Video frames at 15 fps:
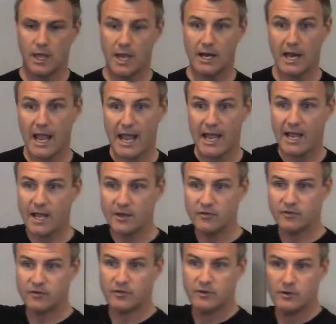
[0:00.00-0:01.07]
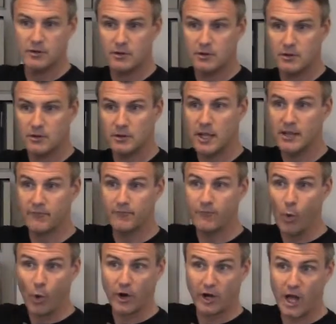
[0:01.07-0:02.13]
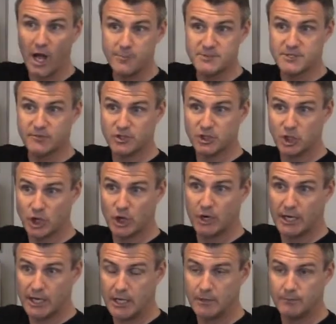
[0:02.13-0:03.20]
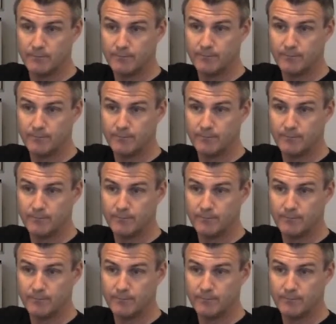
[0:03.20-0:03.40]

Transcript: and it has like 4 cups of sugar in it,